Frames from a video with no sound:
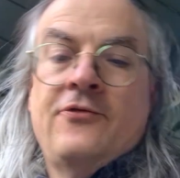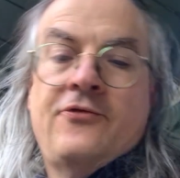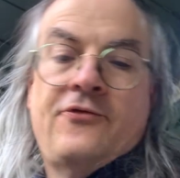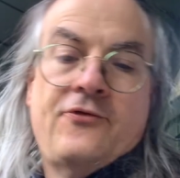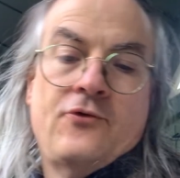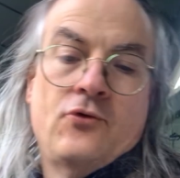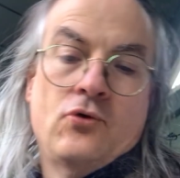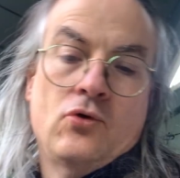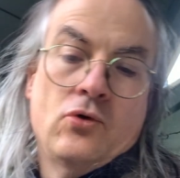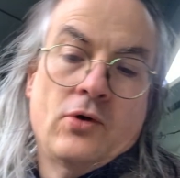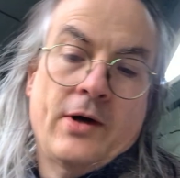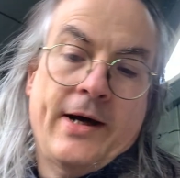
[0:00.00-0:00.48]

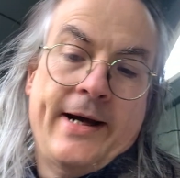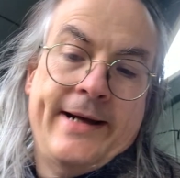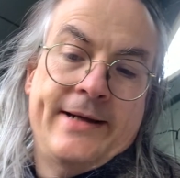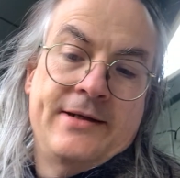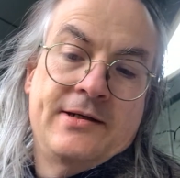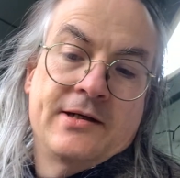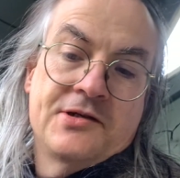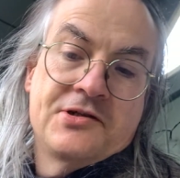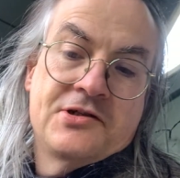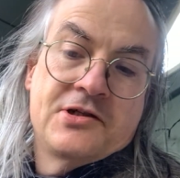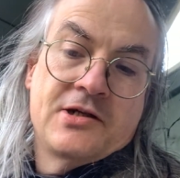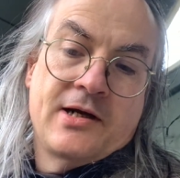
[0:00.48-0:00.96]
for a
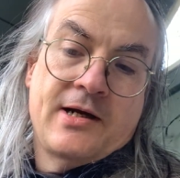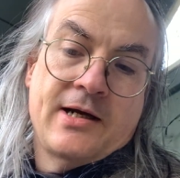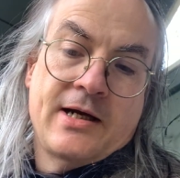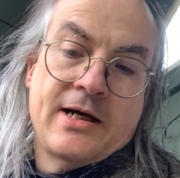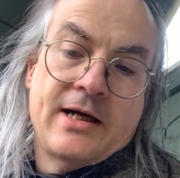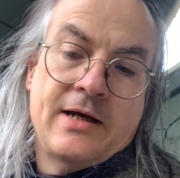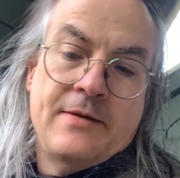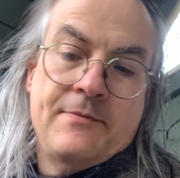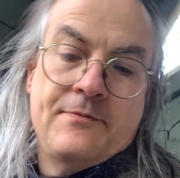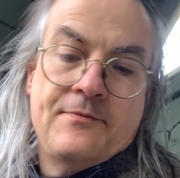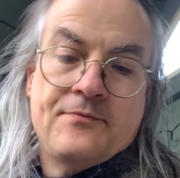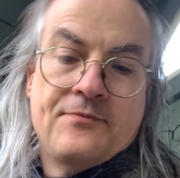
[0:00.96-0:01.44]
dungeon
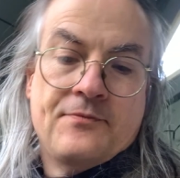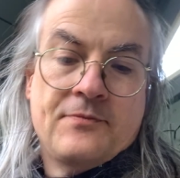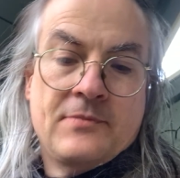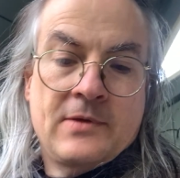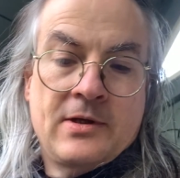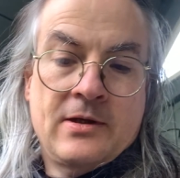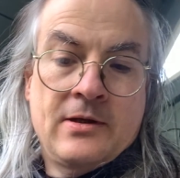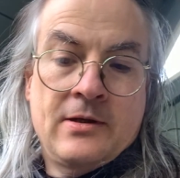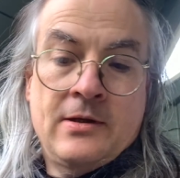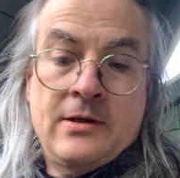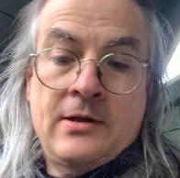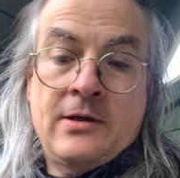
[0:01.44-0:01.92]
game.
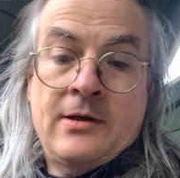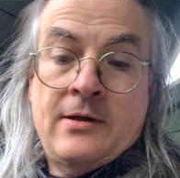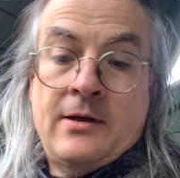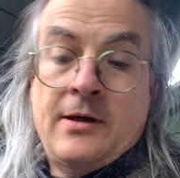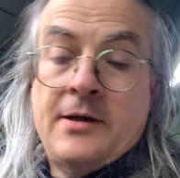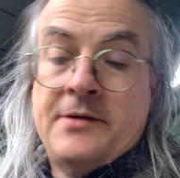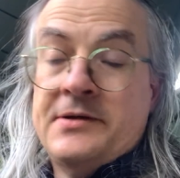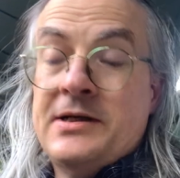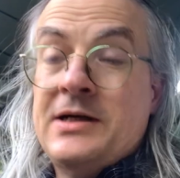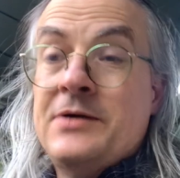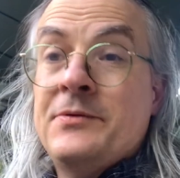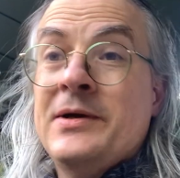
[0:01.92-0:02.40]

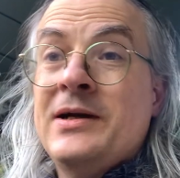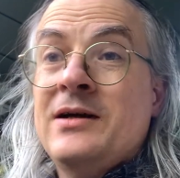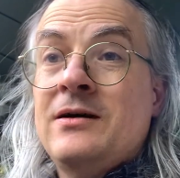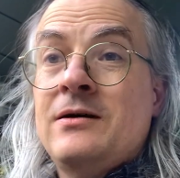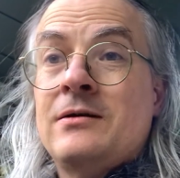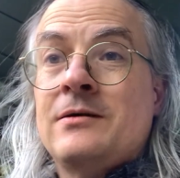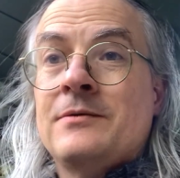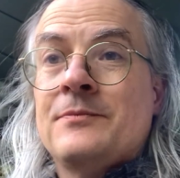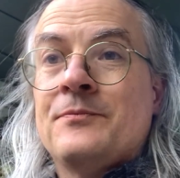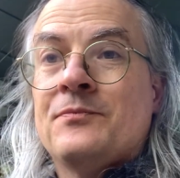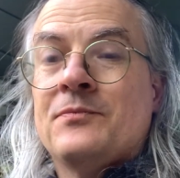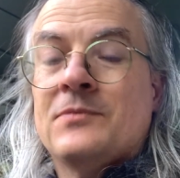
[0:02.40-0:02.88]
And there we
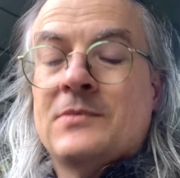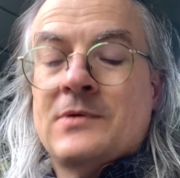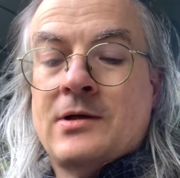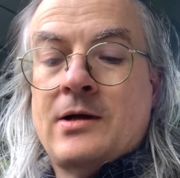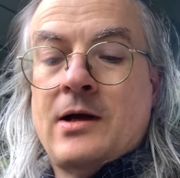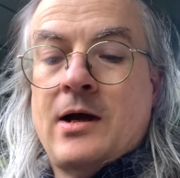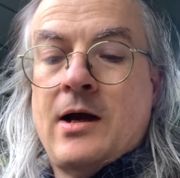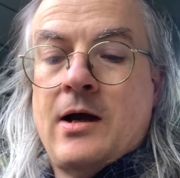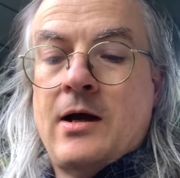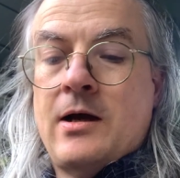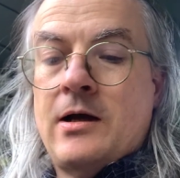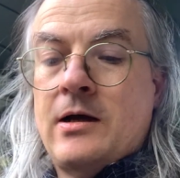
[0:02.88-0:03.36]
are.
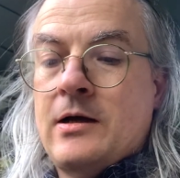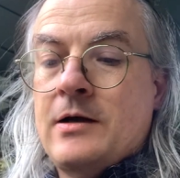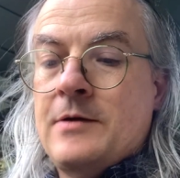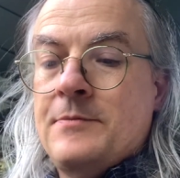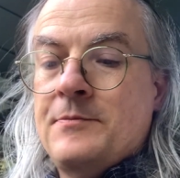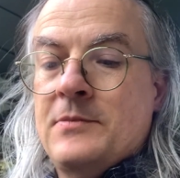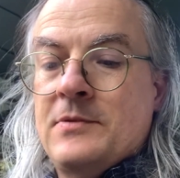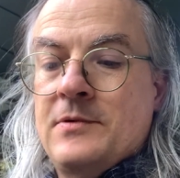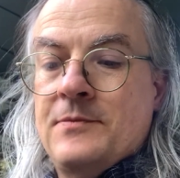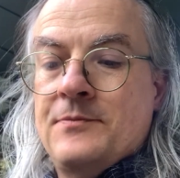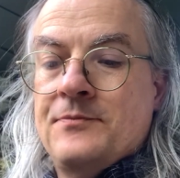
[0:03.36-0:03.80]
Um,